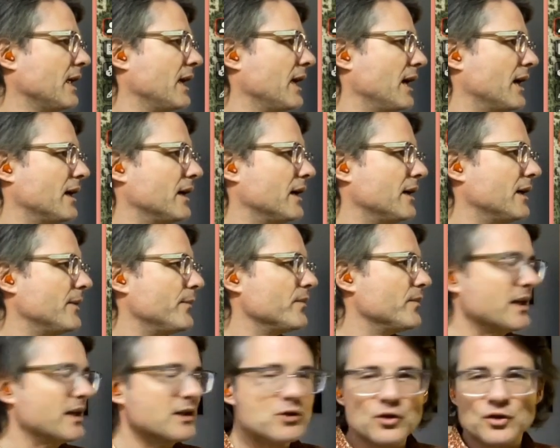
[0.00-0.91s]

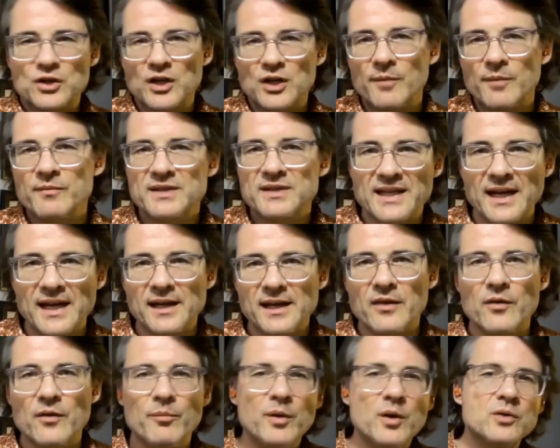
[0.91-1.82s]
And so some stayed
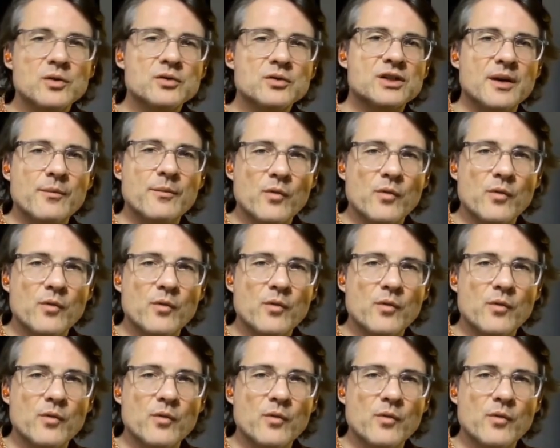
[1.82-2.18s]
in the boat, some